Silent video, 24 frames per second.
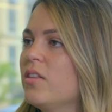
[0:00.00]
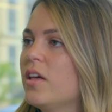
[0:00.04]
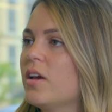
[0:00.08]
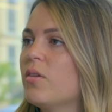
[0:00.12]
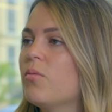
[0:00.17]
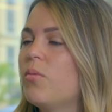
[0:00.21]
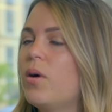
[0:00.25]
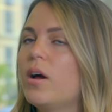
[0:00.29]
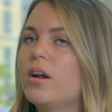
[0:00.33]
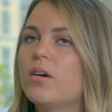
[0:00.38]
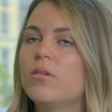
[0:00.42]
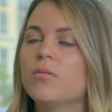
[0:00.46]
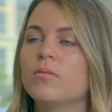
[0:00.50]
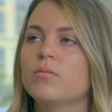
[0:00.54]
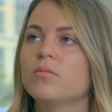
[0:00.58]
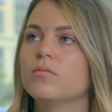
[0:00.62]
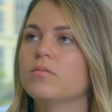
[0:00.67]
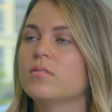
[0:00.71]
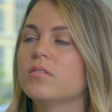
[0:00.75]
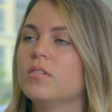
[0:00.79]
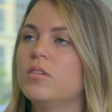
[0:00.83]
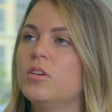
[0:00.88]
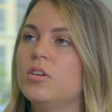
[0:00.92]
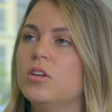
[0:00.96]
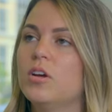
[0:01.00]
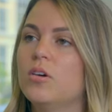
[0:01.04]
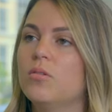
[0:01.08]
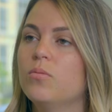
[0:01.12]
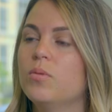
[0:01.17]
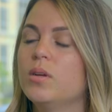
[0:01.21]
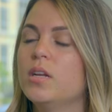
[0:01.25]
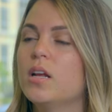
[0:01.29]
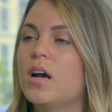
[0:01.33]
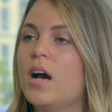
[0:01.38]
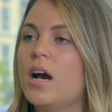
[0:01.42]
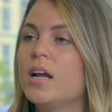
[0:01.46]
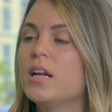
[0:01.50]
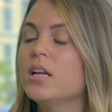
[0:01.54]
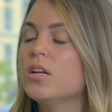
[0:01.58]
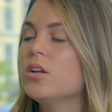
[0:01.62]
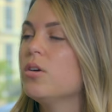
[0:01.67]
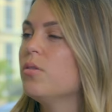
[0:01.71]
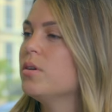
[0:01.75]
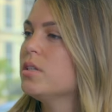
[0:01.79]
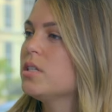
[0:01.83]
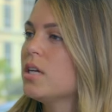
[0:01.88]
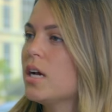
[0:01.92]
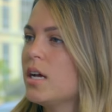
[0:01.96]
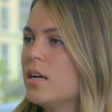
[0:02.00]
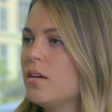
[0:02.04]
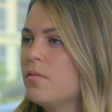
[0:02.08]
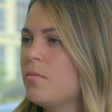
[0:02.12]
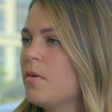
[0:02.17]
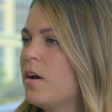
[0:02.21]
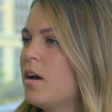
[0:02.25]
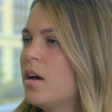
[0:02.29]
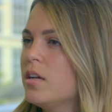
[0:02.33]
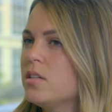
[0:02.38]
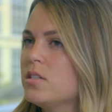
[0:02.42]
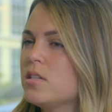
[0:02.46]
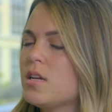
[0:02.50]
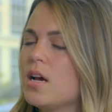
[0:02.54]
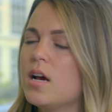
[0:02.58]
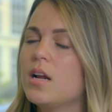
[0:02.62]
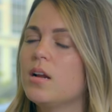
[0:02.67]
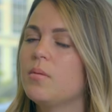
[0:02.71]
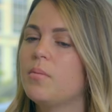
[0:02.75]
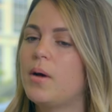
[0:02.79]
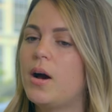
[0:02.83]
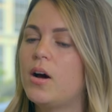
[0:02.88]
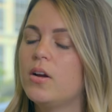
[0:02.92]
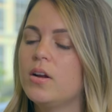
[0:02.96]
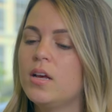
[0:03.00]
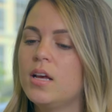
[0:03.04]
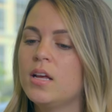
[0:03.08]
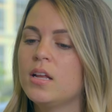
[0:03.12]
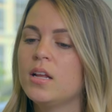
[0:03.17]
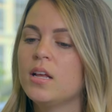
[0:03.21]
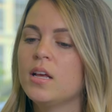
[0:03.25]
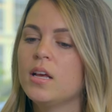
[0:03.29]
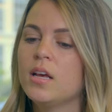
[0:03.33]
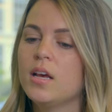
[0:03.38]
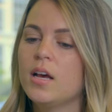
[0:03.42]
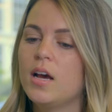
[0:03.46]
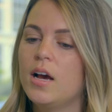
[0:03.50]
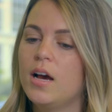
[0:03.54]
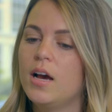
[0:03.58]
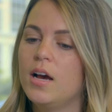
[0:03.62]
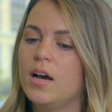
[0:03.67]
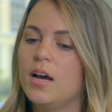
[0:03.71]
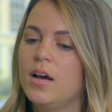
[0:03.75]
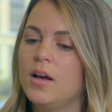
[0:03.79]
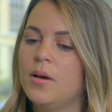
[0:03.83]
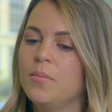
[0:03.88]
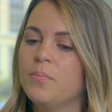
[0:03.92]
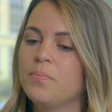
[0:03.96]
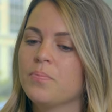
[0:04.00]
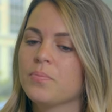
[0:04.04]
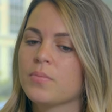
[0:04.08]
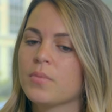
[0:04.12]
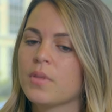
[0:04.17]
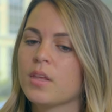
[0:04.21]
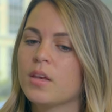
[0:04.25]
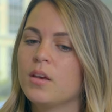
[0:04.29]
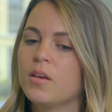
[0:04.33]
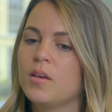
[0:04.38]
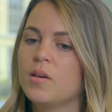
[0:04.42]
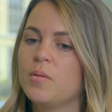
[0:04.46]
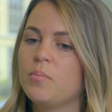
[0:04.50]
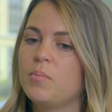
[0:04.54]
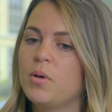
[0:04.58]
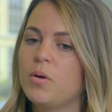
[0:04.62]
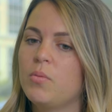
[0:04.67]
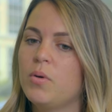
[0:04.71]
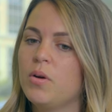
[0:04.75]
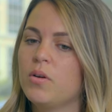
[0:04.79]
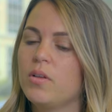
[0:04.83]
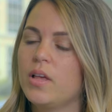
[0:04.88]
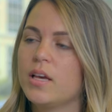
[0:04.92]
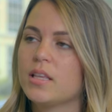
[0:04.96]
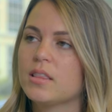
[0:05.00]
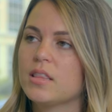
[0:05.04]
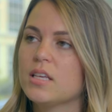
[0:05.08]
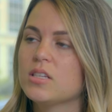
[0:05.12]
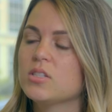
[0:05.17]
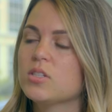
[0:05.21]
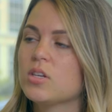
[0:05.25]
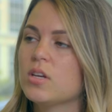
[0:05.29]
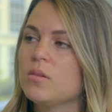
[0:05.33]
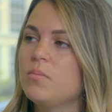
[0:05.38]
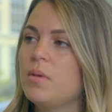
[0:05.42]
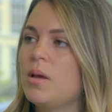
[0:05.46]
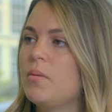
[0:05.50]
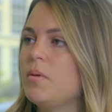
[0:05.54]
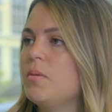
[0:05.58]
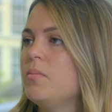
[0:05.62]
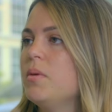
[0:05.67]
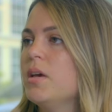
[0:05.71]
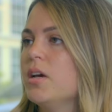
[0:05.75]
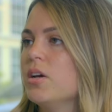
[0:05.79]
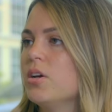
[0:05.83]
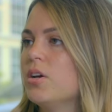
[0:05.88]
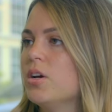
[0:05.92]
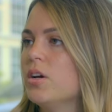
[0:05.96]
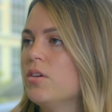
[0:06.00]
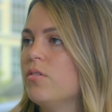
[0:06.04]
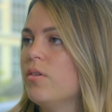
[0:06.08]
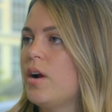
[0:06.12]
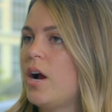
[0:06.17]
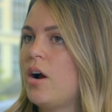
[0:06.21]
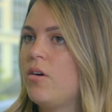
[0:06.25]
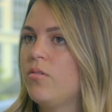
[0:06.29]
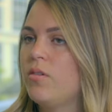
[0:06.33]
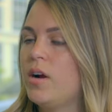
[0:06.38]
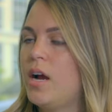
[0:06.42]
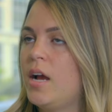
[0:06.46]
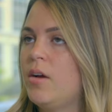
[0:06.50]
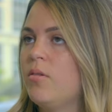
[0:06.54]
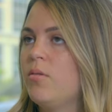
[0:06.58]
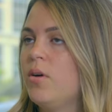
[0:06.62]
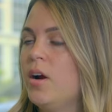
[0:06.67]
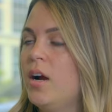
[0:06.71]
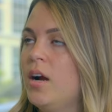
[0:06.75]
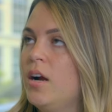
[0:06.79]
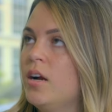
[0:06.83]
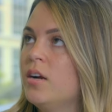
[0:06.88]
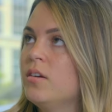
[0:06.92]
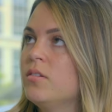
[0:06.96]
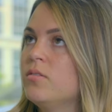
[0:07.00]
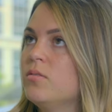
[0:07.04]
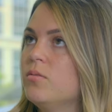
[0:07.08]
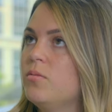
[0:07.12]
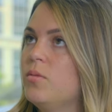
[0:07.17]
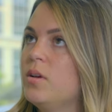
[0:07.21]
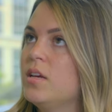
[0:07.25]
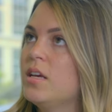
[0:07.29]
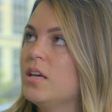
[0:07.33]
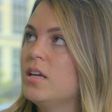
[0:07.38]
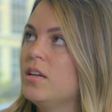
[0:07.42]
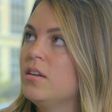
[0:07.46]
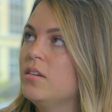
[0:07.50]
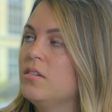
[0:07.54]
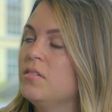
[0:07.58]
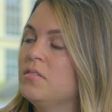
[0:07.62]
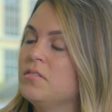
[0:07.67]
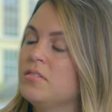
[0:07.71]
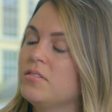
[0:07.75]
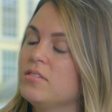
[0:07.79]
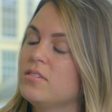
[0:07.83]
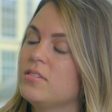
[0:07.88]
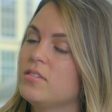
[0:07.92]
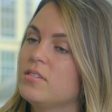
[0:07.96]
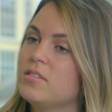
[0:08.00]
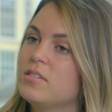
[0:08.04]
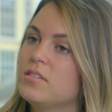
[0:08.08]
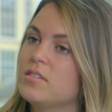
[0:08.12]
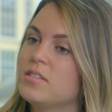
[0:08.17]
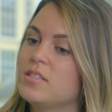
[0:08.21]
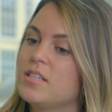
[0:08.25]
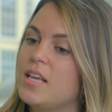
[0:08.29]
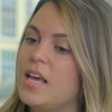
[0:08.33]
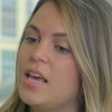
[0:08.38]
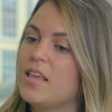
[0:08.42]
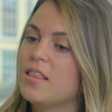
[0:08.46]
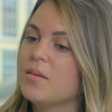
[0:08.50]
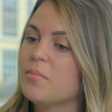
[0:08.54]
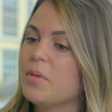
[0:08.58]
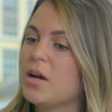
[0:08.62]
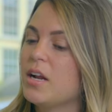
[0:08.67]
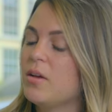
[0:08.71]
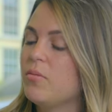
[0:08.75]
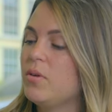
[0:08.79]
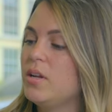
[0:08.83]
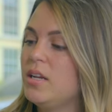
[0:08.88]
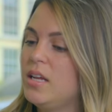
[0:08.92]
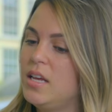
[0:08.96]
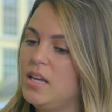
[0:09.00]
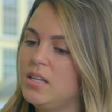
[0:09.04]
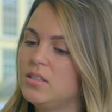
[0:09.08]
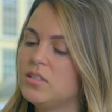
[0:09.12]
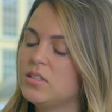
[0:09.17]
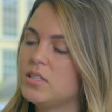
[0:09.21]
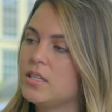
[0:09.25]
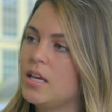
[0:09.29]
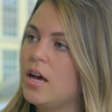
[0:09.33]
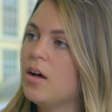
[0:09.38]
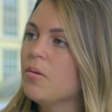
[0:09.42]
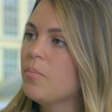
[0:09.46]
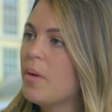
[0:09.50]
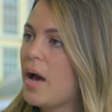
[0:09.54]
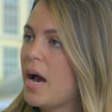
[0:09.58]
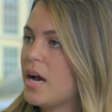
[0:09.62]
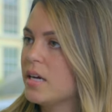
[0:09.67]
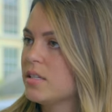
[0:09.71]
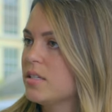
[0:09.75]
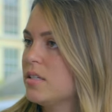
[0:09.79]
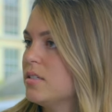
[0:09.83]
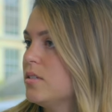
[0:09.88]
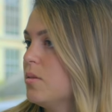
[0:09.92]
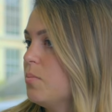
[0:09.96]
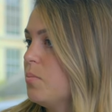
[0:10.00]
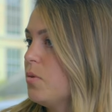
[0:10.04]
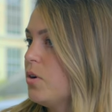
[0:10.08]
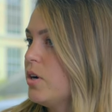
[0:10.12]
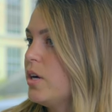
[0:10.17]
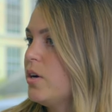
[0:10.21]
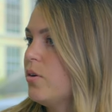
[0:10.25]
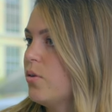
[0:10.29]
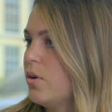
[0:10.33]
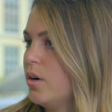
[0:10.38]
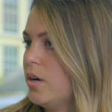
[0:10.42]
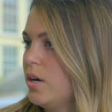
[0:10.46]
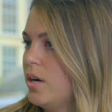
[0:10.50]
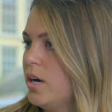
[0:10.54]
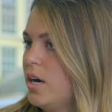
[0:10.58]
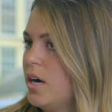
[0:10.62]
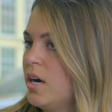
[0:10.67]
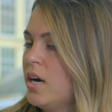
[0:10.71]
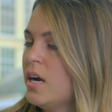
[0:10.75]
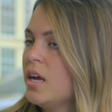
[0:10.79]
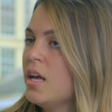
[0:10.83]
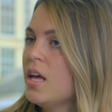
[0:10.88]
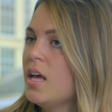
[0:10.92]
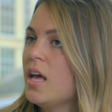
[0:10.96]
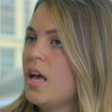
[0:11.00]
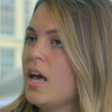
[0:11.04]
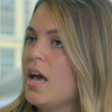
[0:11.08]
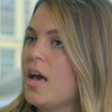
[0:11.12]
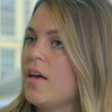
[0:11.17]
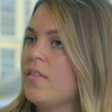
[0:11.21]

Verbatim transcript: Like why don't, you know, we I didn't know a ton of a ton about it. Um, but we were like this could maybe be a good route, right? Where we can say the money we need, sell bags as a pre-order, mm-hmm.